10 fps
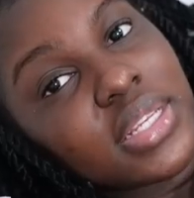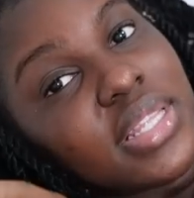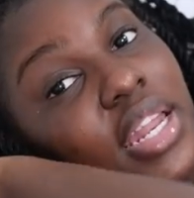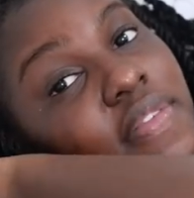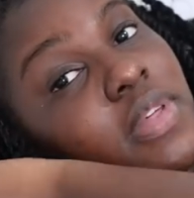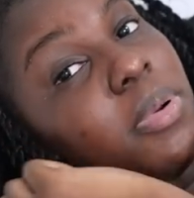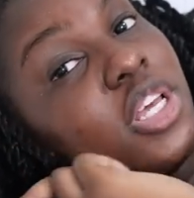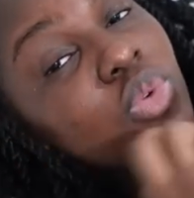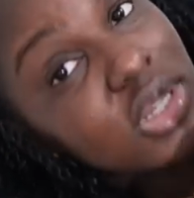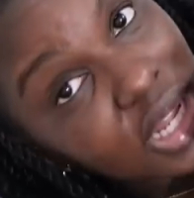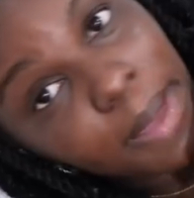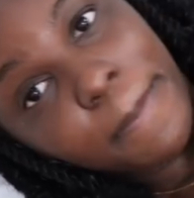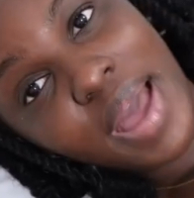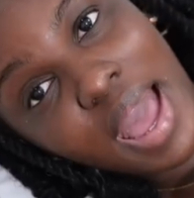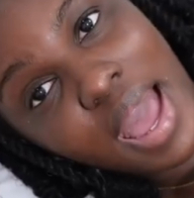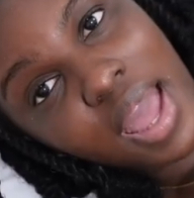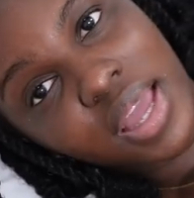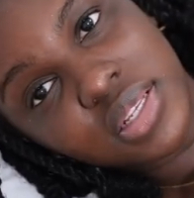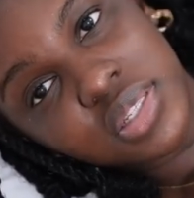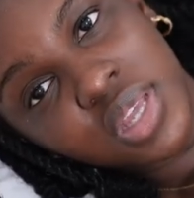understand if the place was like
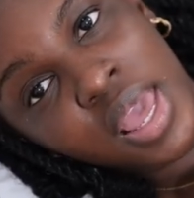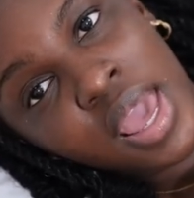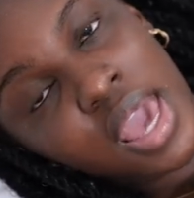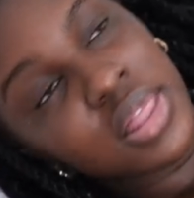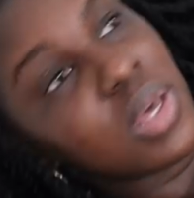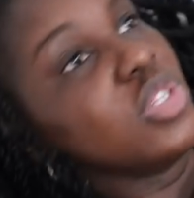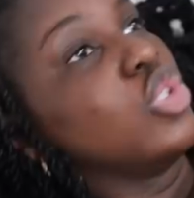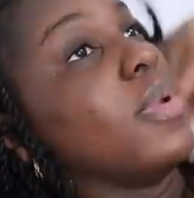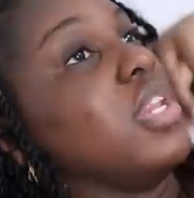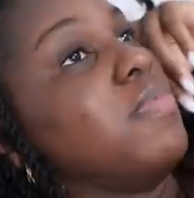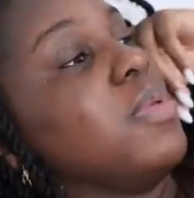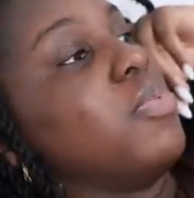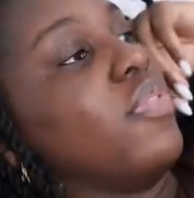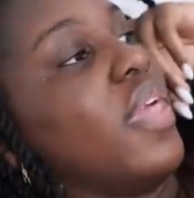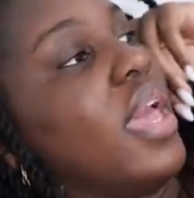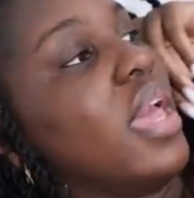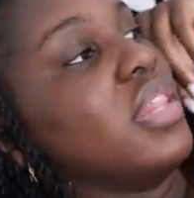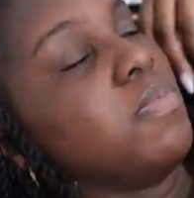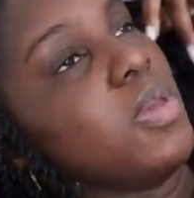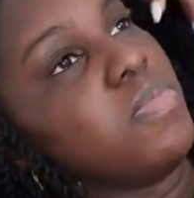packed and there were so many people there
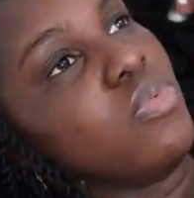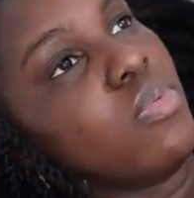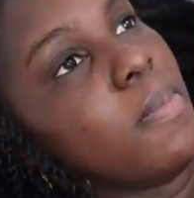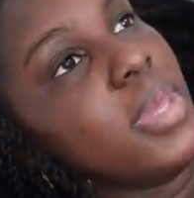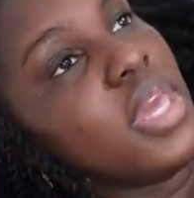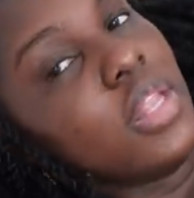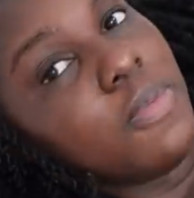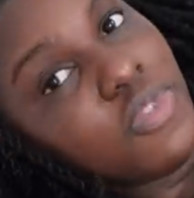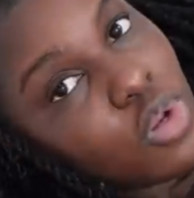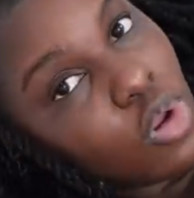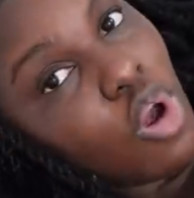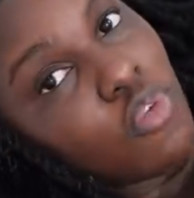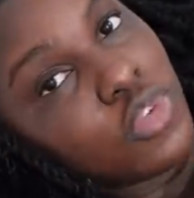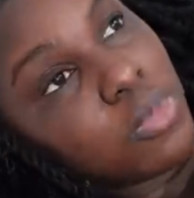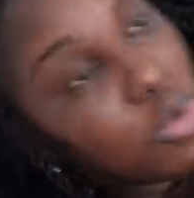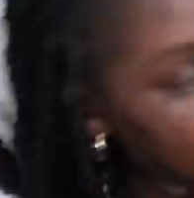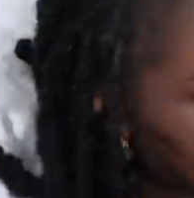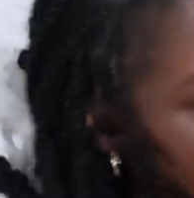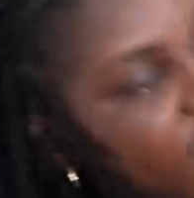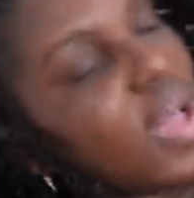and then maybe we were making them feel uncomfortable
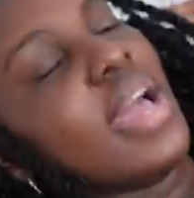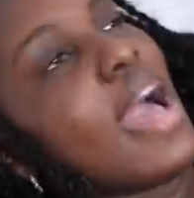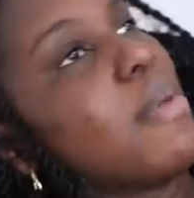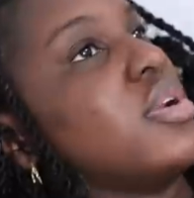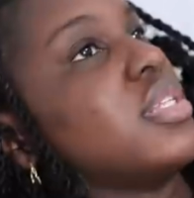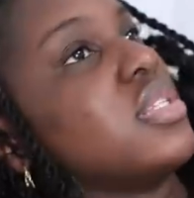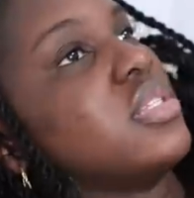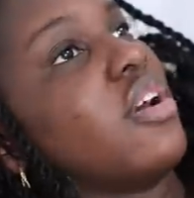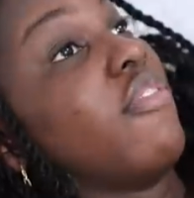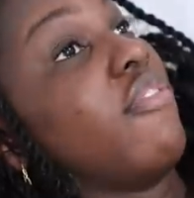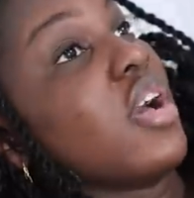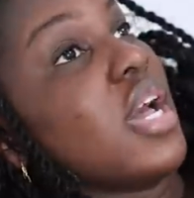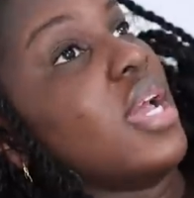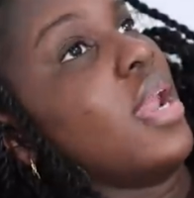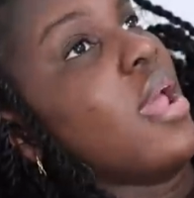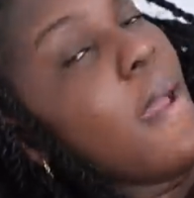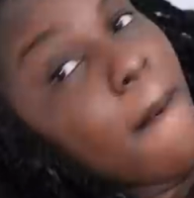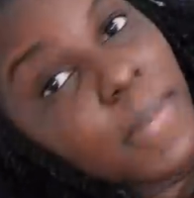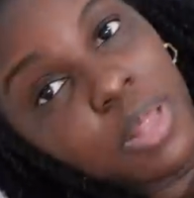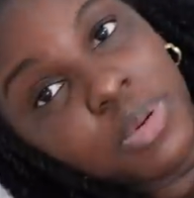because of our our cameras and stuff fine
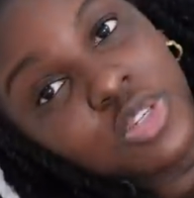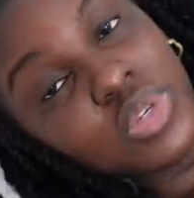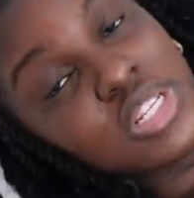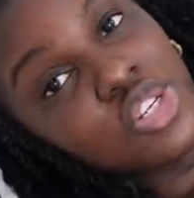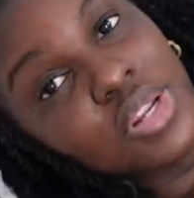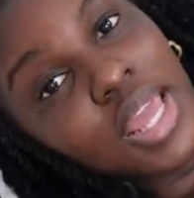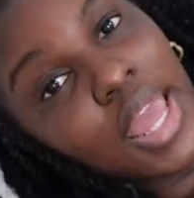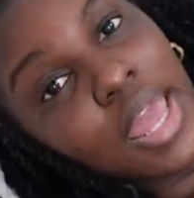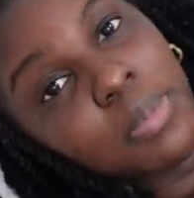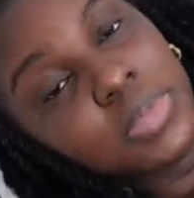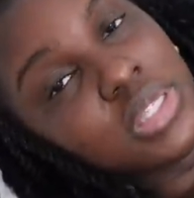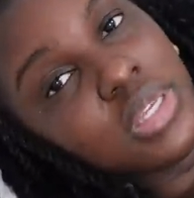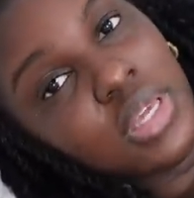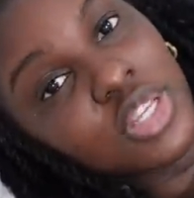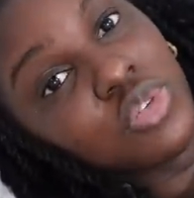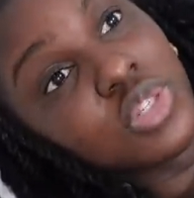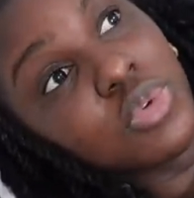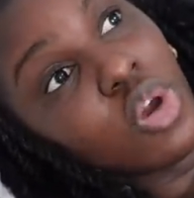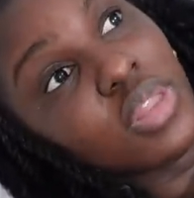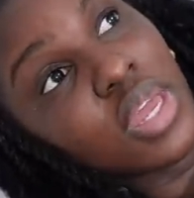but the place was literally empty as soon as
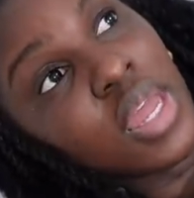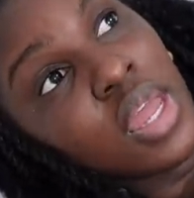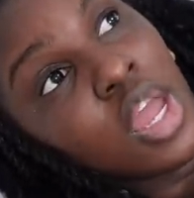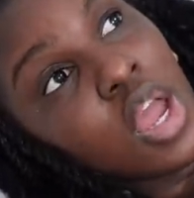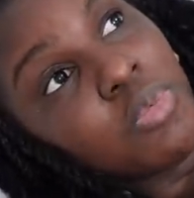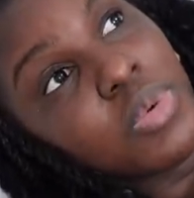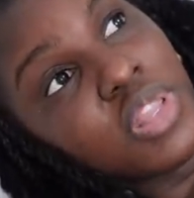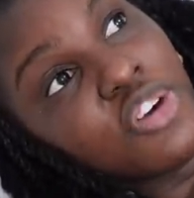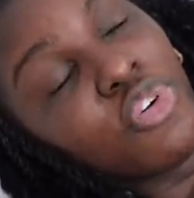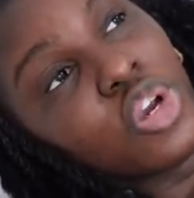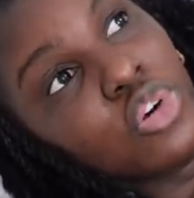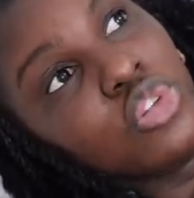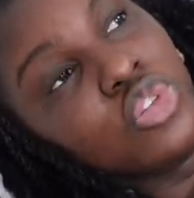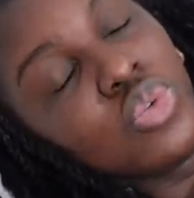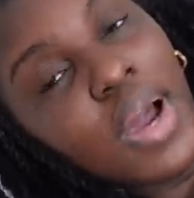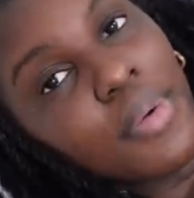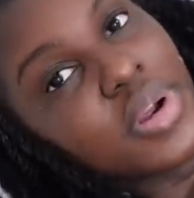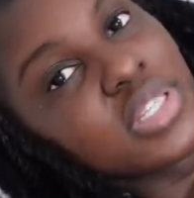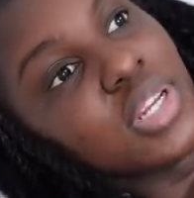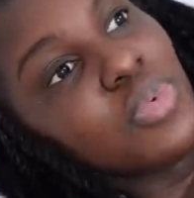we got there we were there for a good two
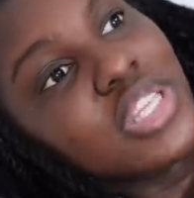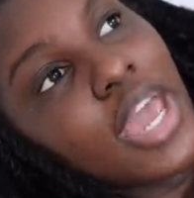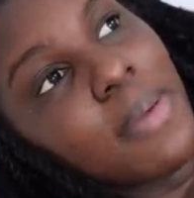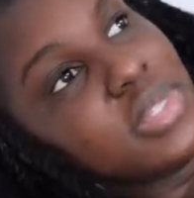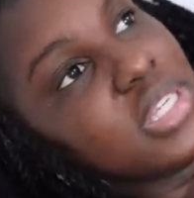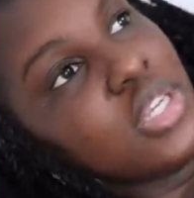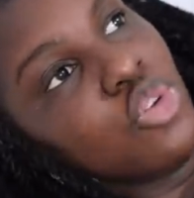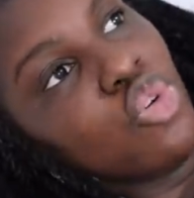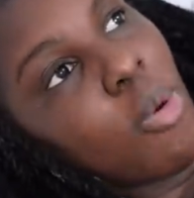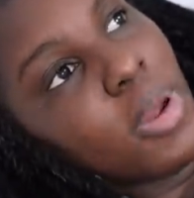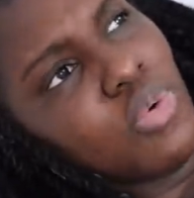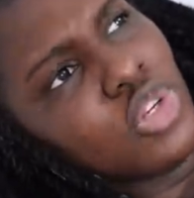hours and it was empty nobody